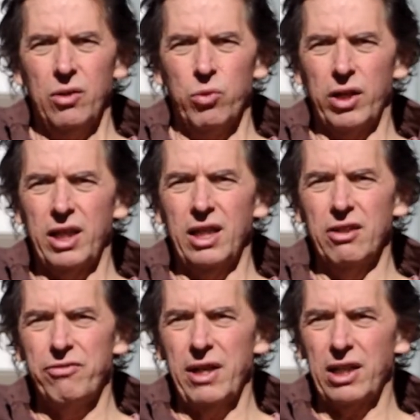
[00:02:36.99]
working in a
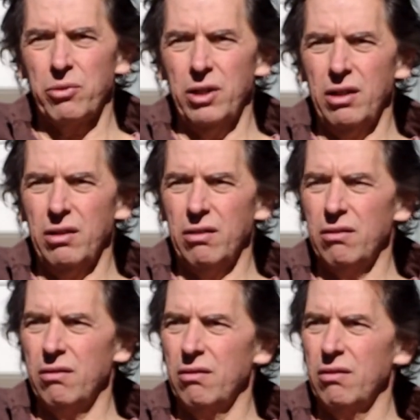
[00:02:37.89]
factory,
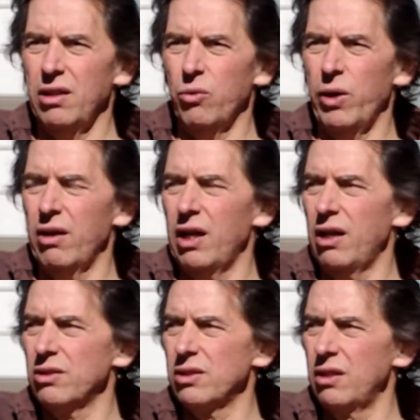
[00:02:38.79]
in a
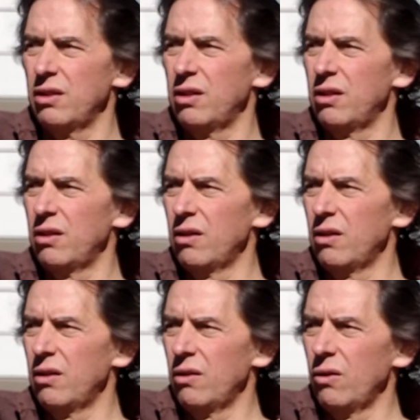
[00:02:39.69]
warehouse.
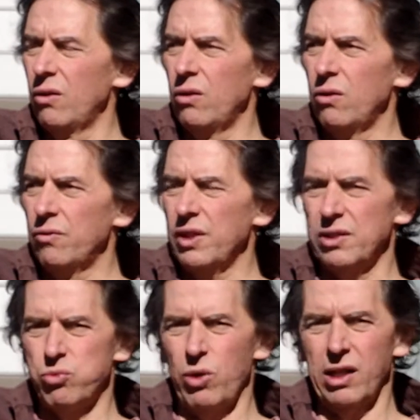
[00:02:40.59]
And
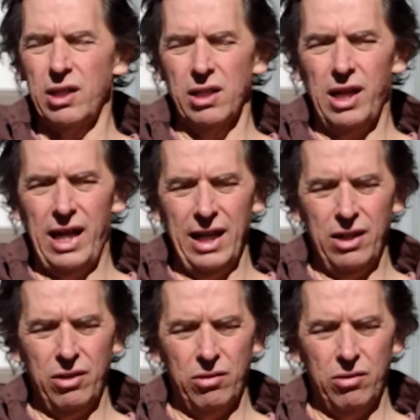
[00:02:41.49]
there's one guy
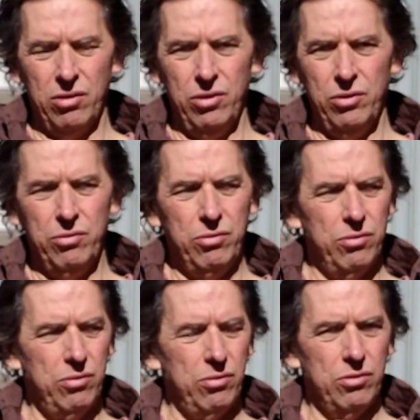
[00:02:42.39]
who
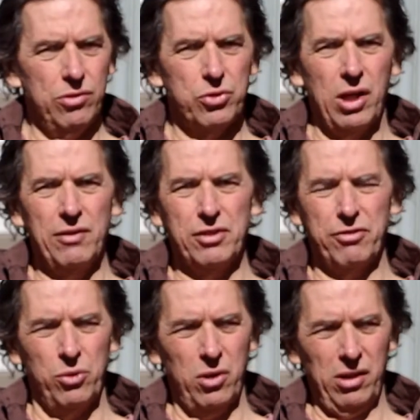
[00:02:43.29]
drives the
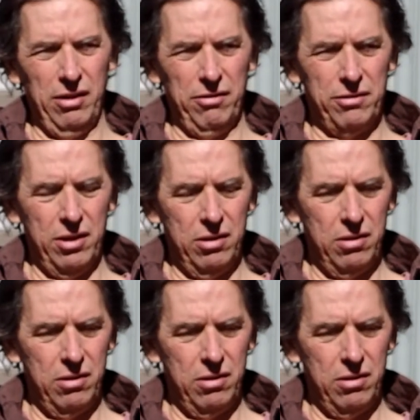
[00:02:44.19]
forklift, and